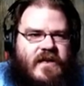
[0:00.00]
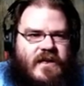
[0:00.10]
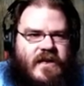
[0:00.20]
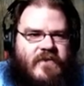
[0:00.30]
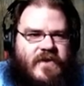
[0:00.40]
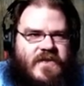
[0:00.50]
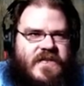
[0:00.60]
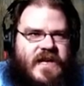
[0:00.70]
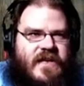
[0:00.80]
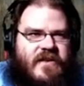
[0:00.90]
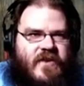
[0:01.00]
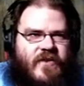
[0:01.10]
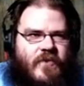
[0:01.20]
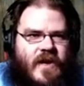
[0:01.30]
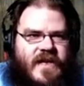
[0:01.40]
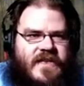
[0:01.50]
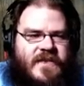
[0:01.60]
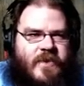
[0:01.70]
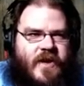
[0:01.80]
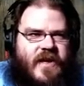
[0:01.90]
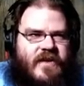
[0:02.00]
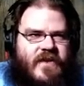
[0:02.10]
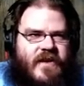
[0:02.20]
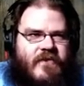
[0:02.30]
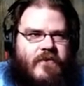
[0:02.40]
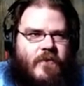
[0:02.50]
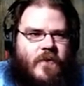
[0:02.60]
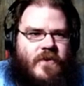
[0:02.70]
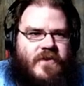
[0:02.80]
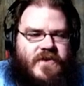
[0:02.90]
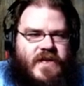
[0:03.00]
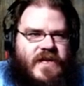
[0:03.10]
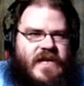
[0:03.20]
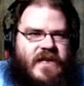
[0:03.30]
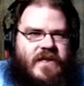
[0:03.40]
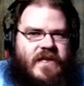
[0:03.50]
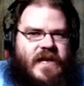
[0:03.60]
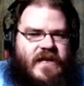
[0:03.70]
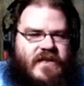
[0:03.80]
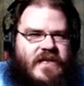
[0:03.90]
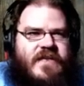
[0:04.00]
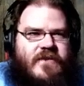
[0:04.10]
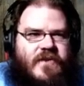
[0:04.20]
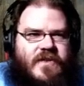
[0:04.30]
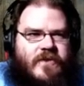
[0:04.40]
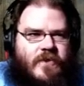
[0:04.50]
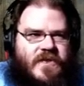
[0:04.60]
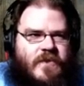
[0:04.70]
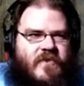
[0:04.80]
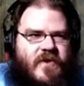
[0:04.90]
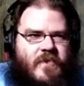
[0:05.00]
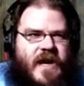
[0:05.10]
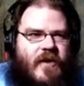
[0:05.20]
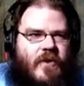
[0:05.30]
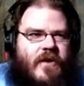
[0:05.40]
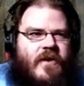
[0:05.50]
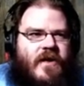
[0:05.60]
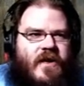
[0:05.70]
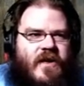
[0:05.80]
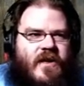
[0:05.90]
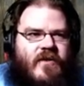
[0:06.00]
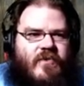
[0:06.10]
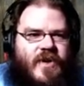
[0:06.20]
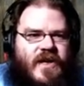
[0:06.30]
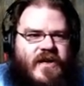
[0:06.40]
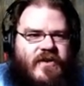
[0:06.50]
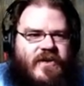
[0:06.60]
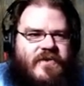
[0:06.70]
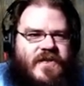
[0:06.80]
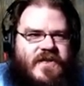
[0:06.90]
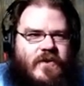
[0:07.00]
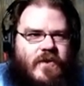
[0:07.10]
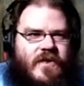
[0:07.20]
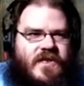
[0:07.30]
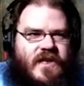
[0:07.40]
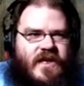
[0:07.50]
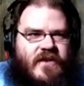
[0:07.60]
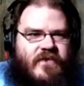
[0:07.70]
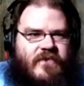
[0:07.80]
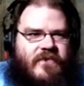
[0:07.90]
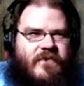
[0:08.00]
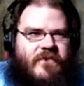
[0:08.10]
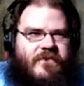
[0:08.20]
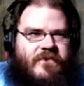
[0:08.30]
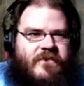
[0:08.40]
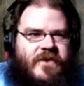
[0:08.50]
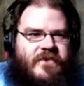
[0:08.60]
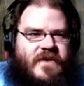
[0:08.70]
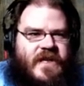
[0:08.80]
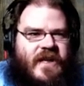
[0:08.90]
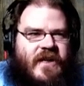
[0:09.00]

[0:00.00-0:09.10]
If you stand on the right spot in the overworld, you can eat the candy to restore some of your power. But it only restores, like, 50.